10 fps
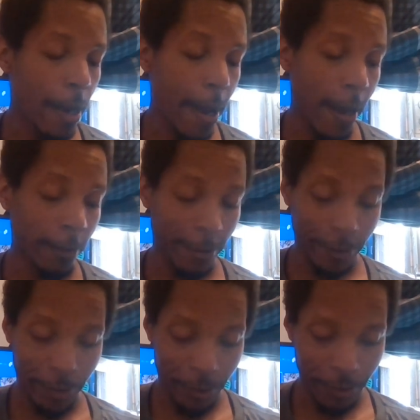
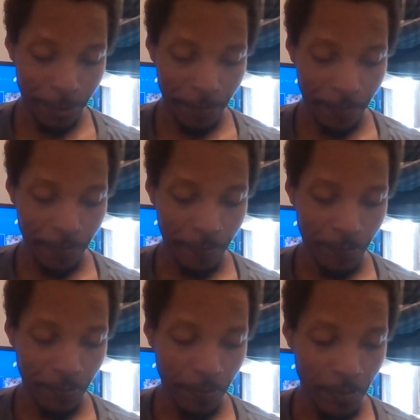Alex,
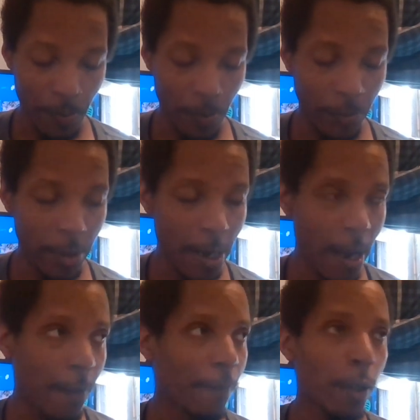
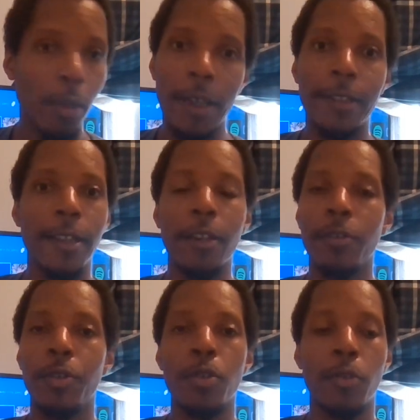I feel like they are
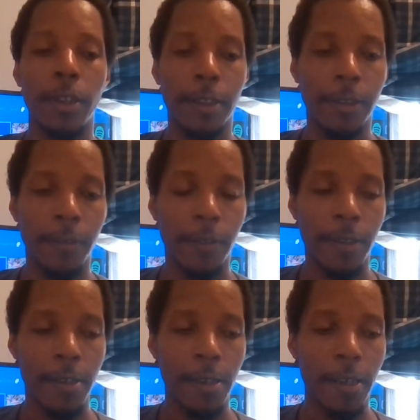doing
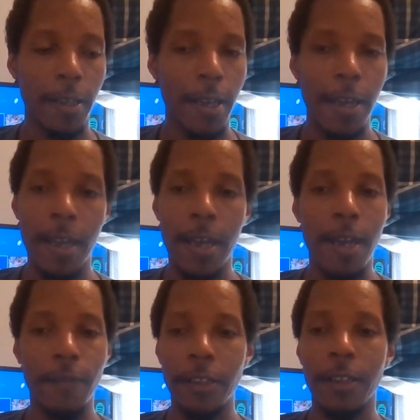
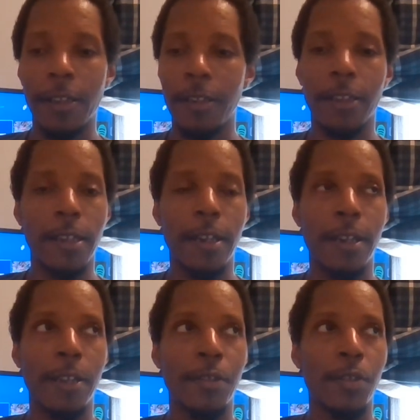everything that they
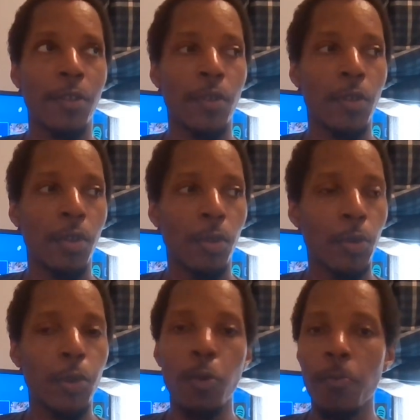can
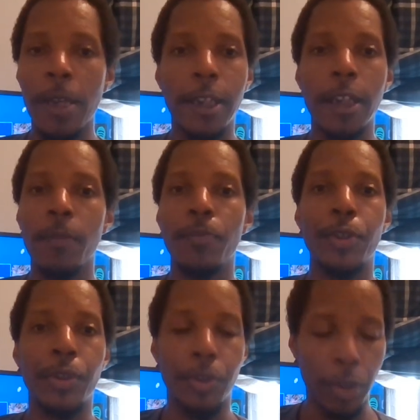to make him
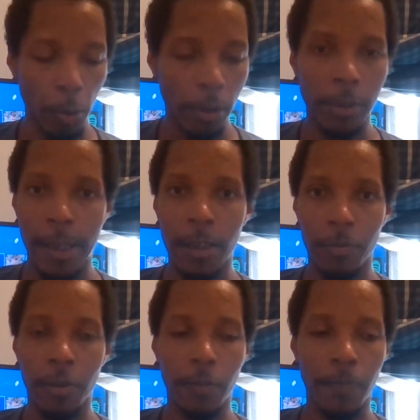so unlikable.